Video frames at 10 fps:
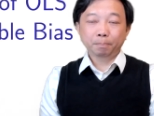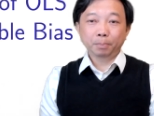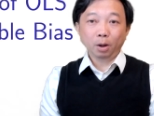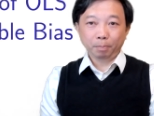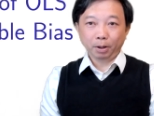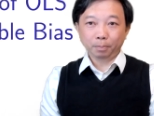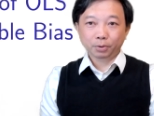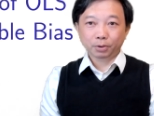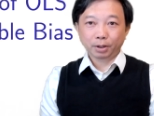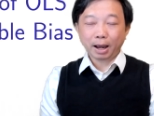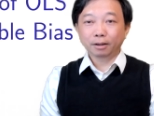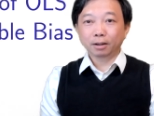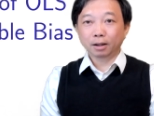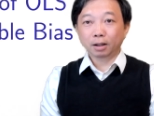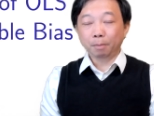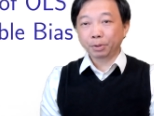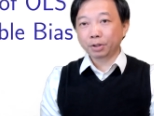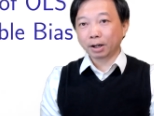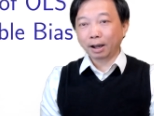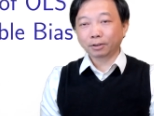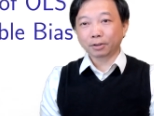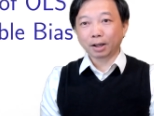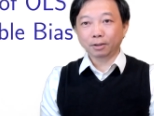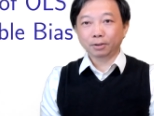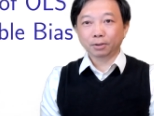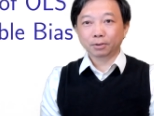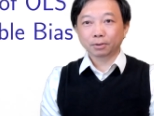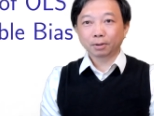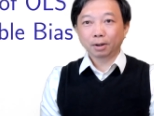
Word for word: problems and uh, computer exercises